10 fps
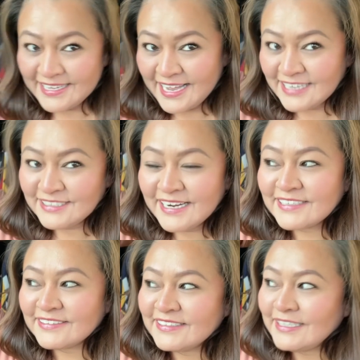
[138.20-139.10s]
I tried
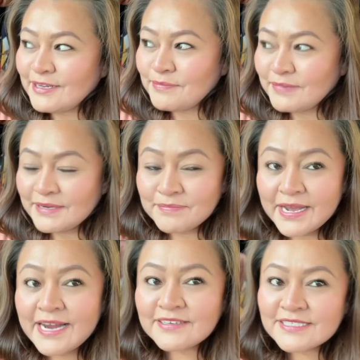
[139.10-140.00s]
curling it, but
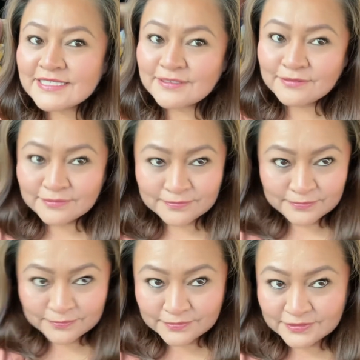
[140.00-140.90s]
my hair's still
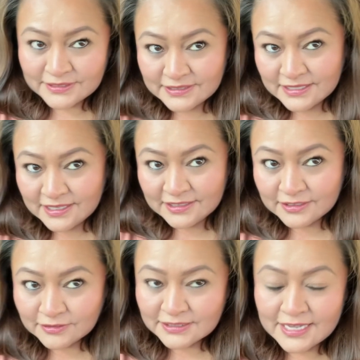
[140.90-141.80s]
a
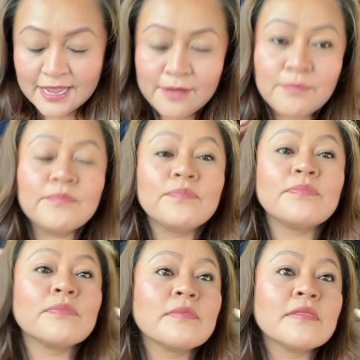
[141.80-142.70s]
little damp.
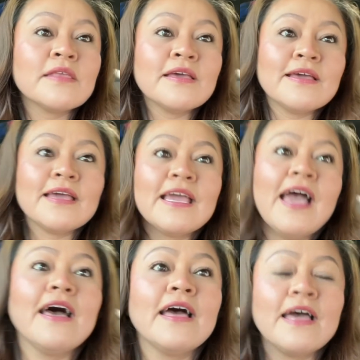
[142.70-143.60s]

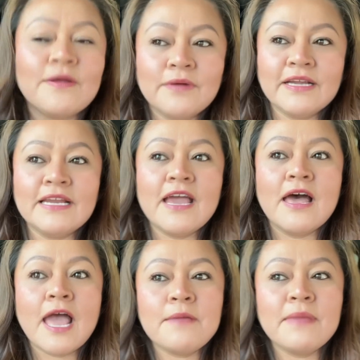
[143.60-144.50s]
Yeah, right
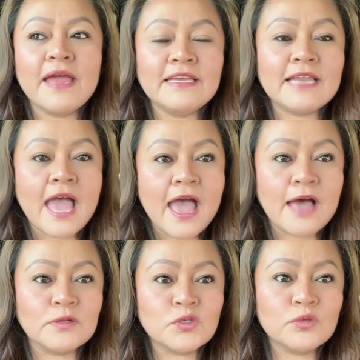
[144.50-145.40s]
now I'm heading
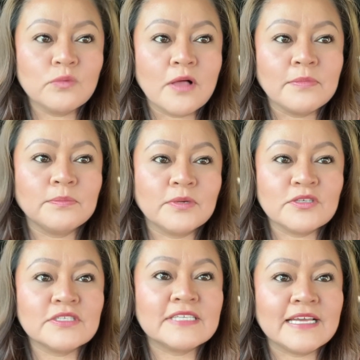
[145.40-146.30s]
out to Walmart
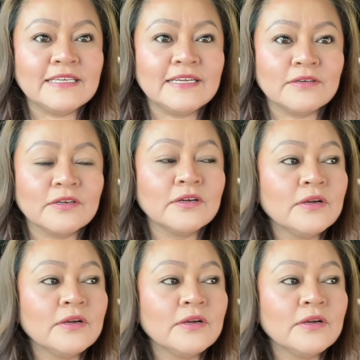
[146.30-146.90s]
Bert staying here.